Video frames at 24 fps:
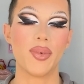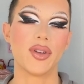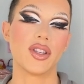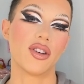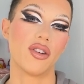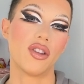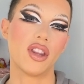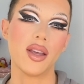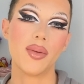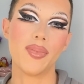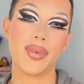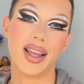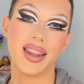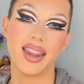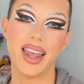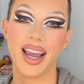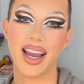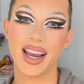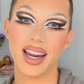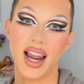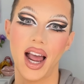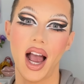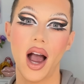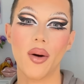It's only been
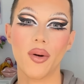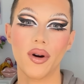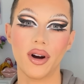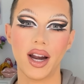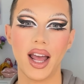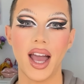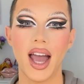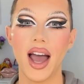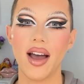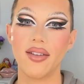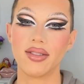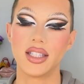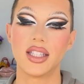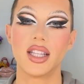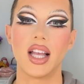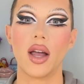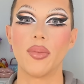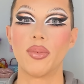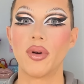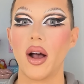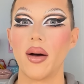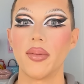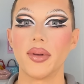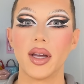like an hour and a half since I
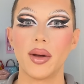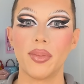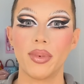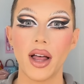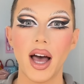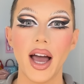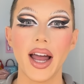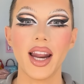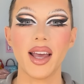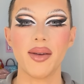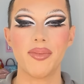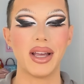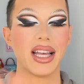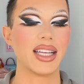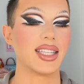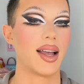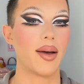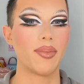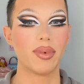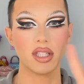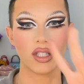probably applied it because I've been